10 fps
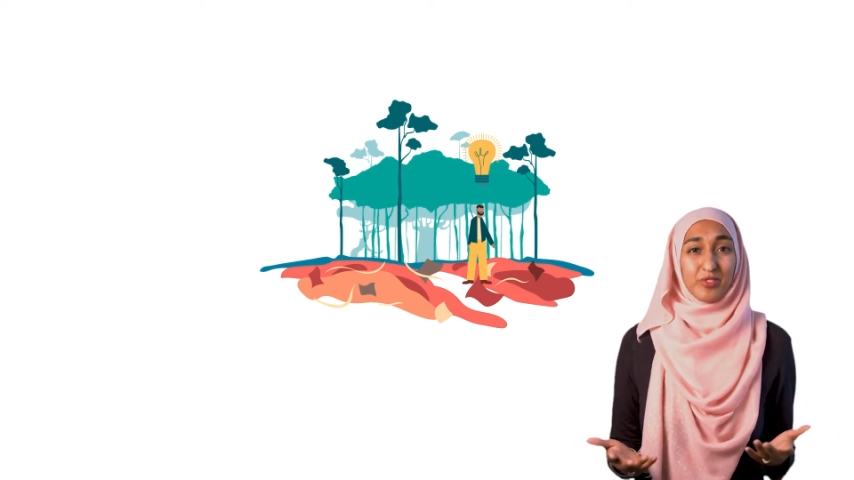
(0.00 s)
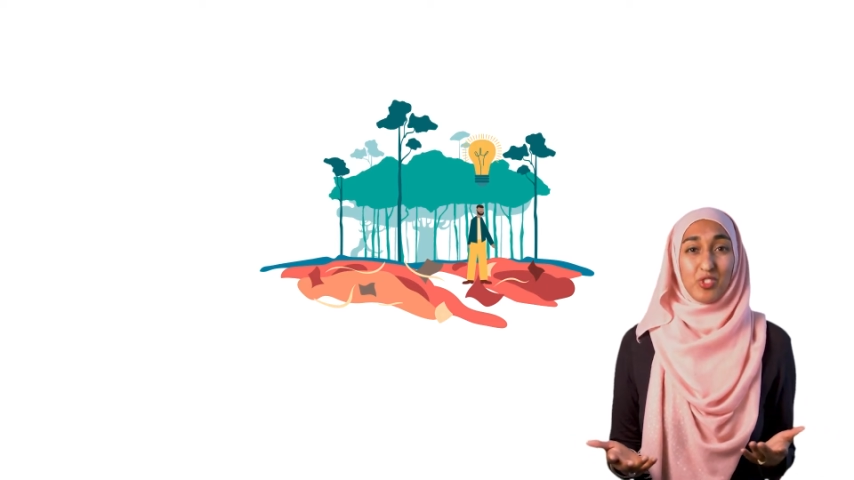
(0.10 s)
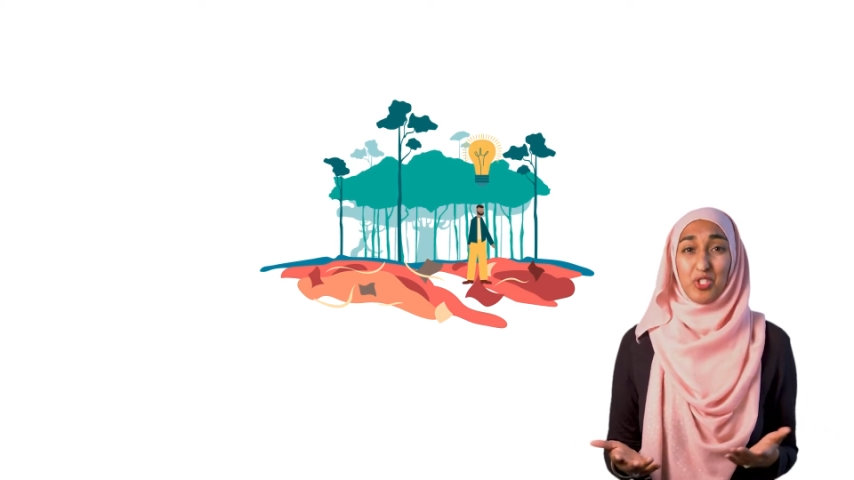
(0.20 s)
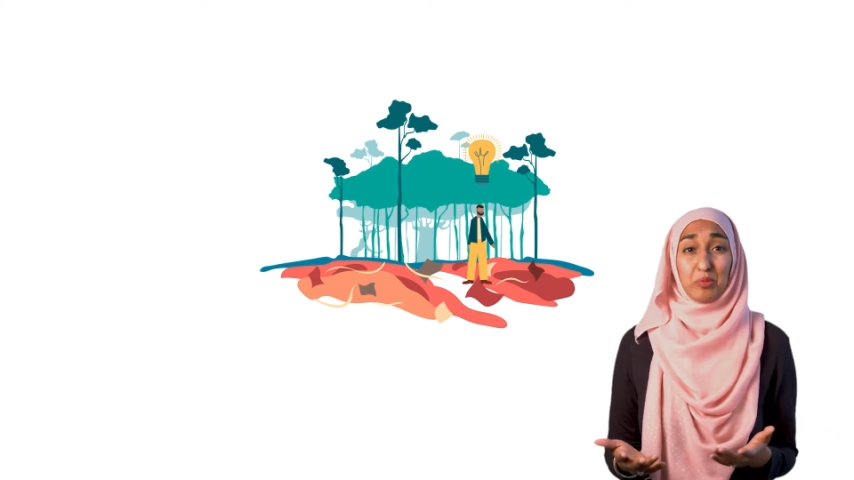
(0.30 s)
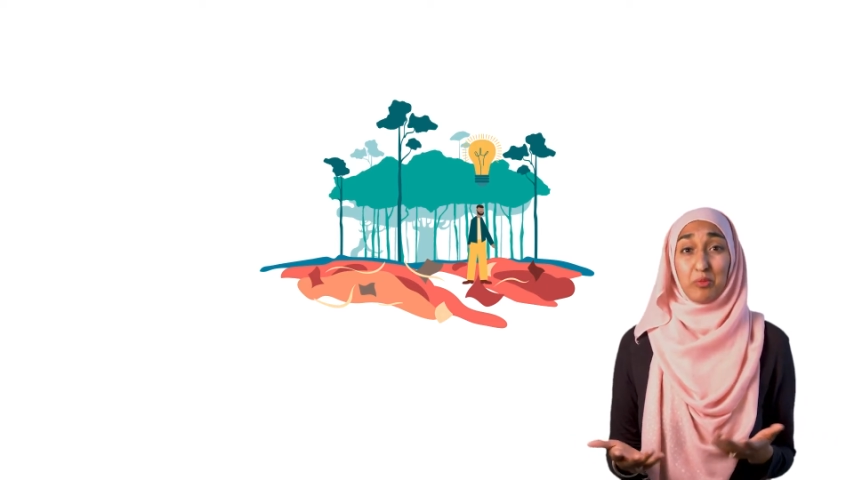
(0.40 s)

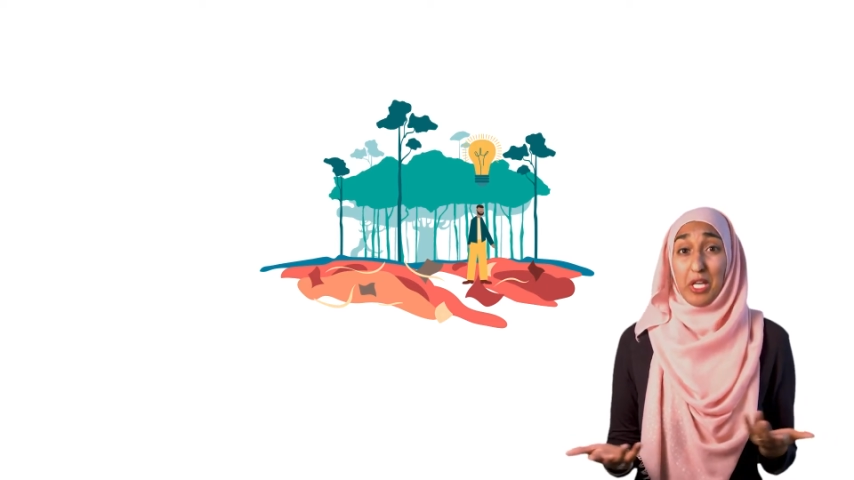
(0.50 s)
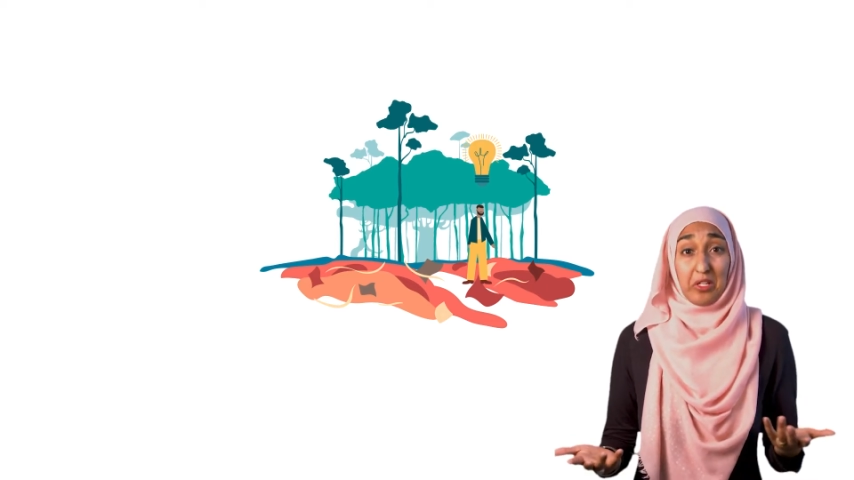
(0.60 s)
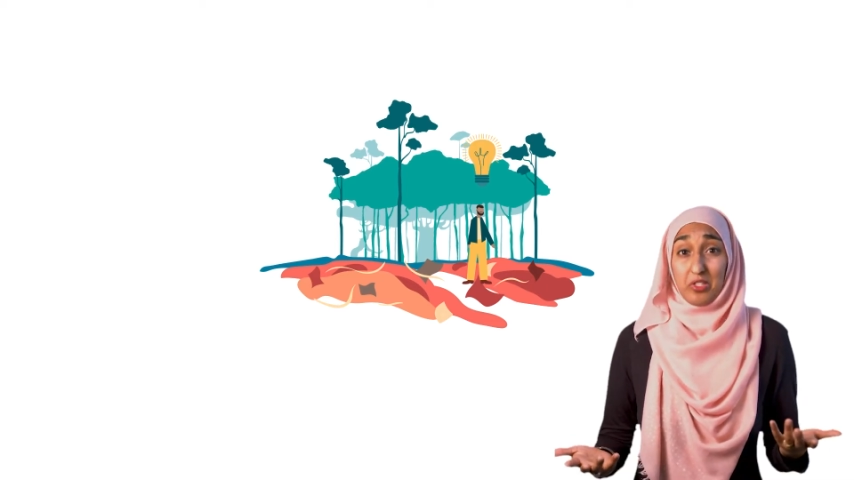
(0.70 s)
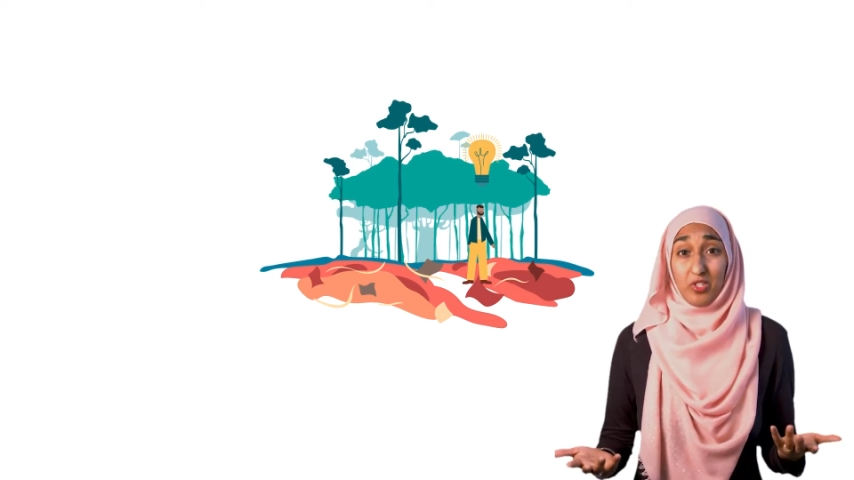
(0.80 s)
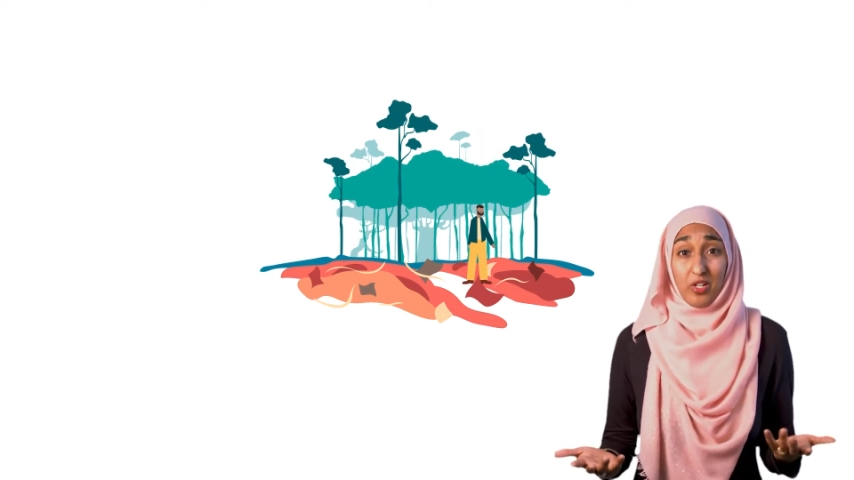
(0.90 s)
Just getting
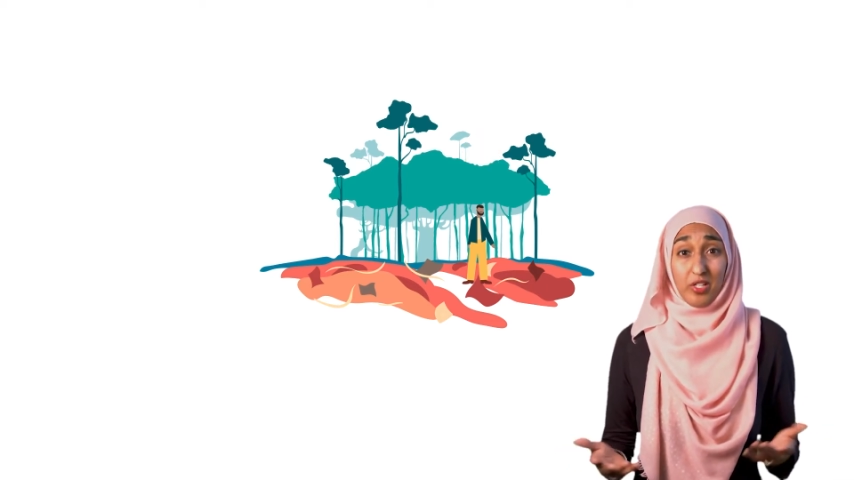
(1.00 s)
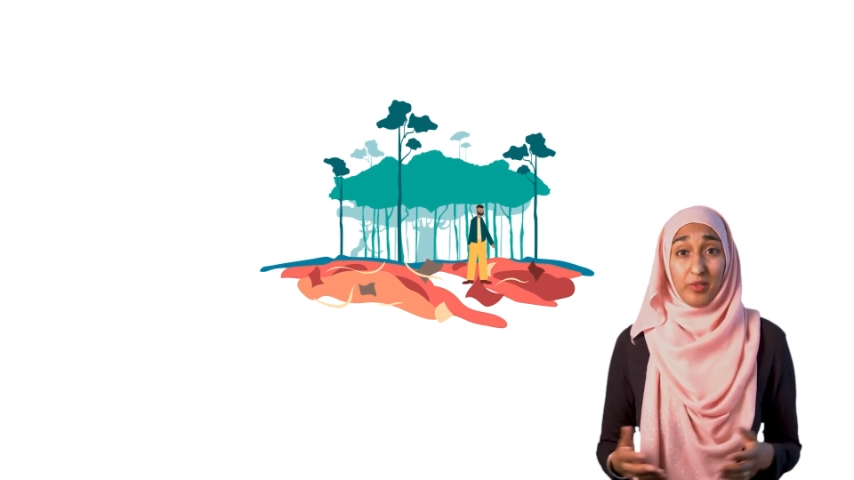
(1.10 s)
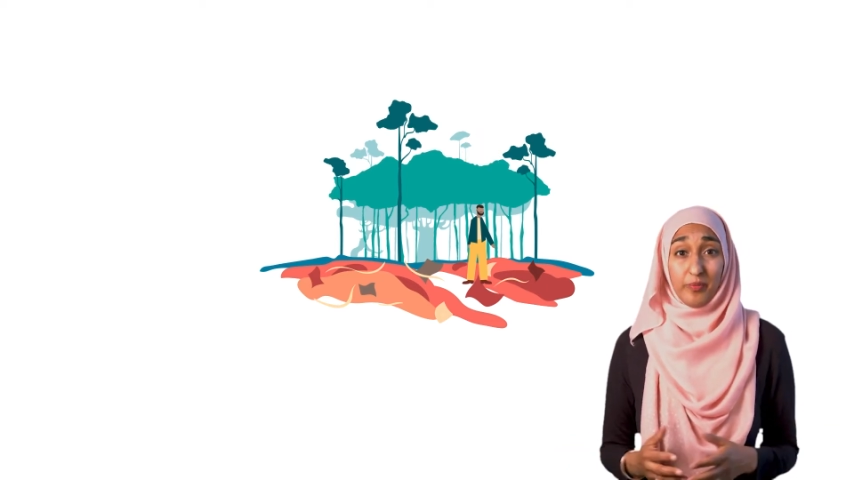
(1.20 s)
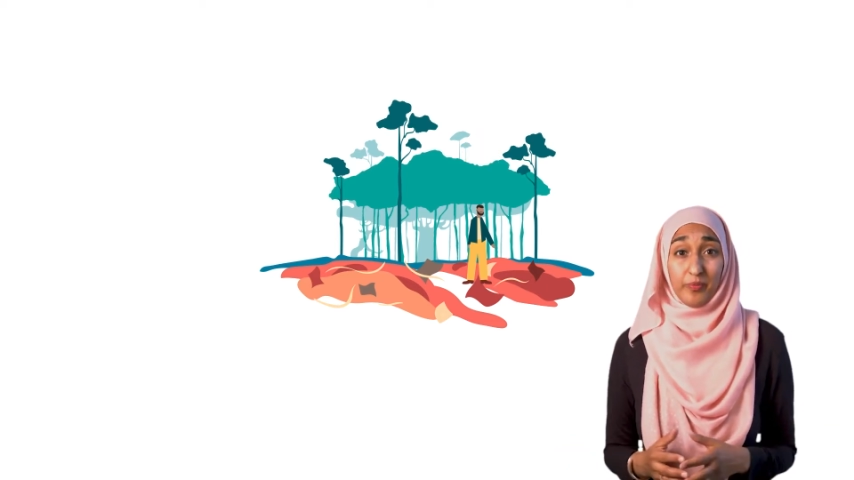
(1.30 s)
started.